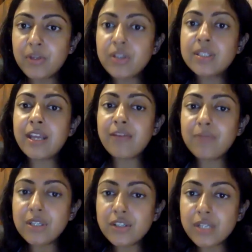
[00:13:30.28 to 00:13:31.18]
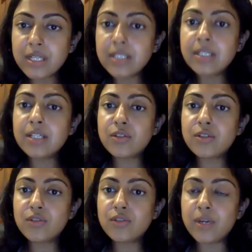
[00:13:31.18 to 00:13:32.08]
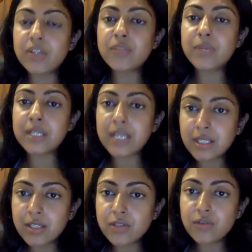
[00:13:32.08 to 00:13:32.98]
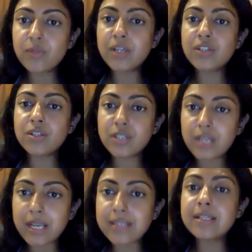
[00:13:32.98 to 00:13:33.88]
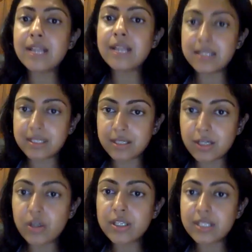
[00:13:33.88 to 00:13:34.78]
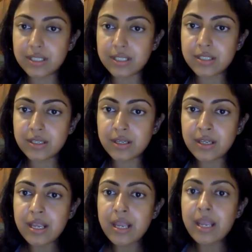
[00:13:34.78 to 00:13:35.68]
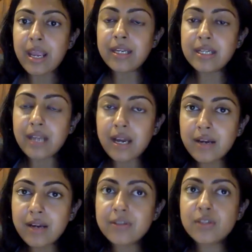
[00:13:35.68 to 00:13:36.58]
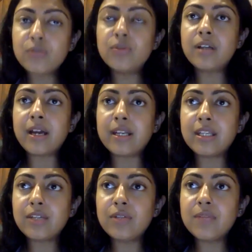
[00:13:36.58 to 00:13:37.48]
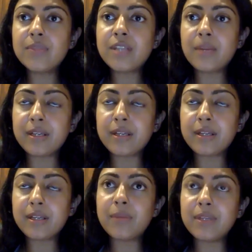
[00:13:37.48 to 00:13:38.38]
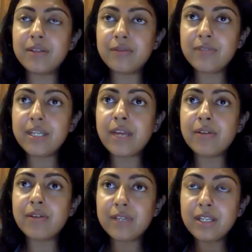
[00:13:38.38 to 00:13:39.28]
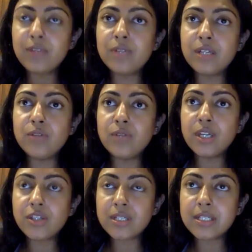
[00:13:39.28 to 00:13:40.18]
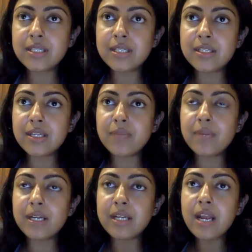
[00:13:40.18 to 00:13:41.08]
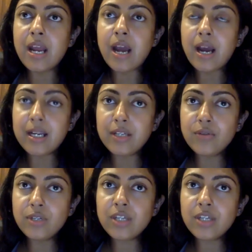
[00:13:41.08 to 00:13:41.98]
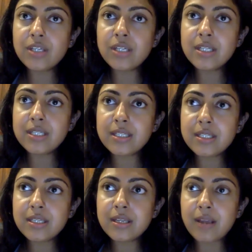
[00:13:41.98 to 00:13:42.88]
because they have been sheltered so much, protected so much as adolescents. And in our school curriculum, I mean, we have a very good educational system, but our education is